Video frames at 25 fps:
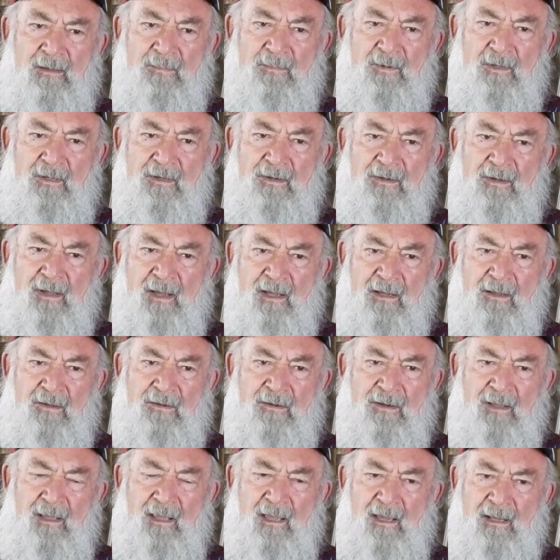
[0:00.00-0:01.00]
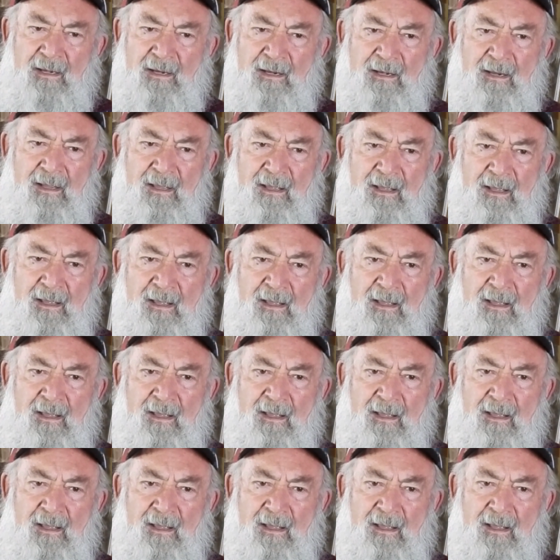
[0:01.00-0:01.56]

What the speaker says: But you're not going to get it